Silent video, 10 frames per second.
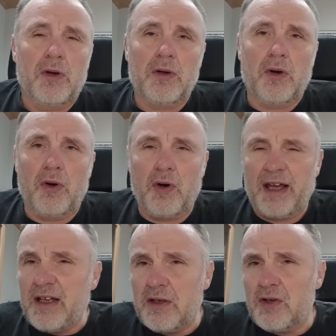or
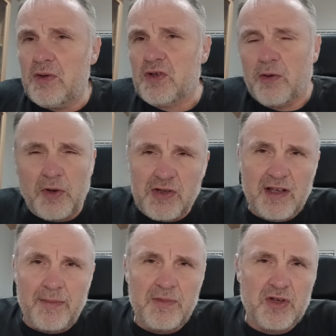Hindus or
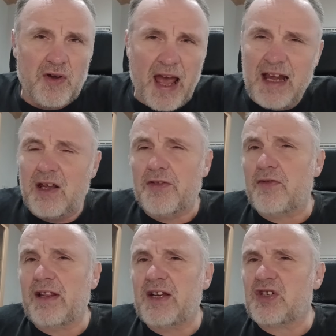Muslims or any other
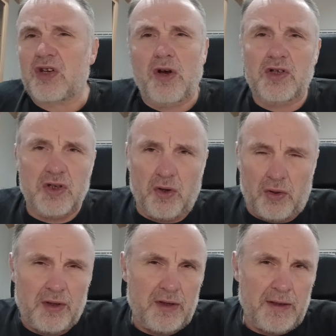religion, not at
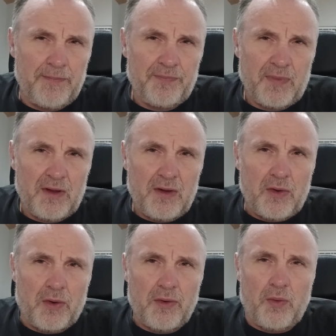all.
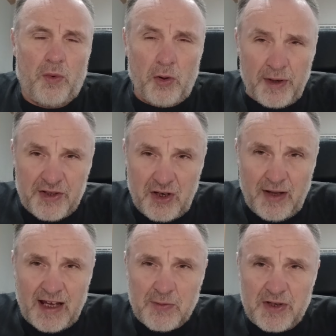What we're
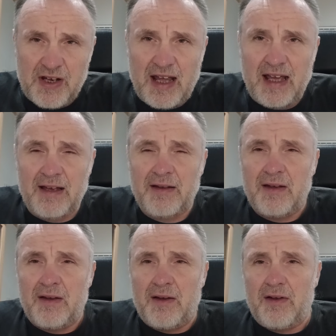doing is we're saying,
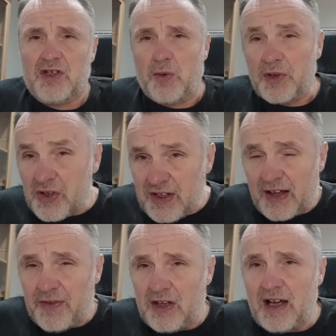to
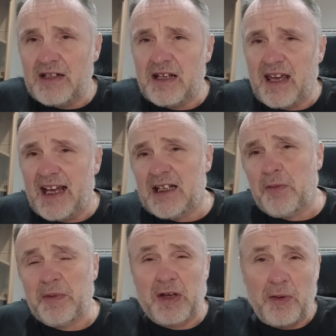understand the United Kingdom
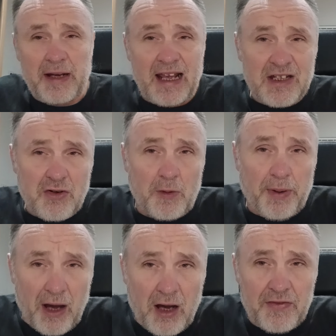and become an integral
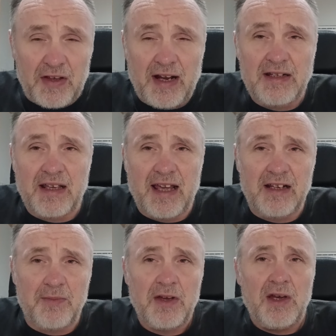part of the United
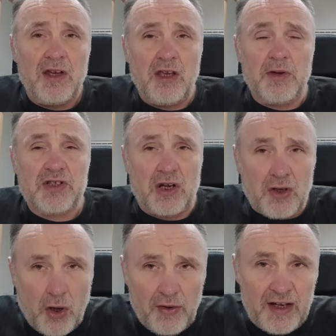Kingdom, you must
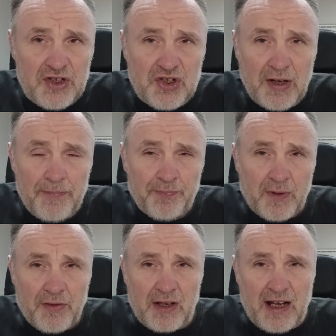acknowledge
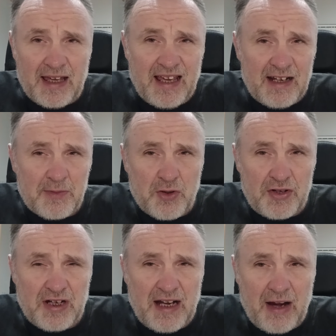the United Kingdom's
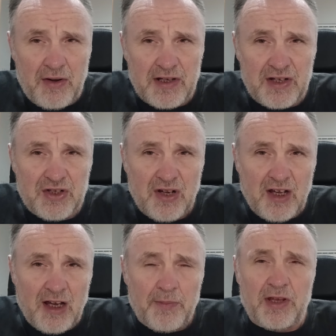Christian heritage,
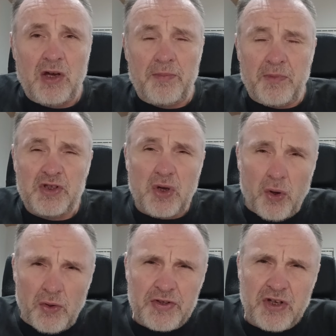but you must
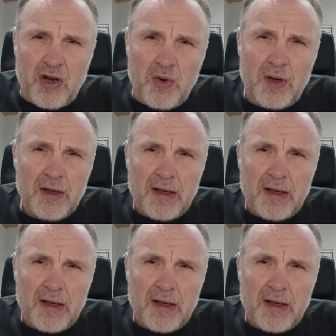also,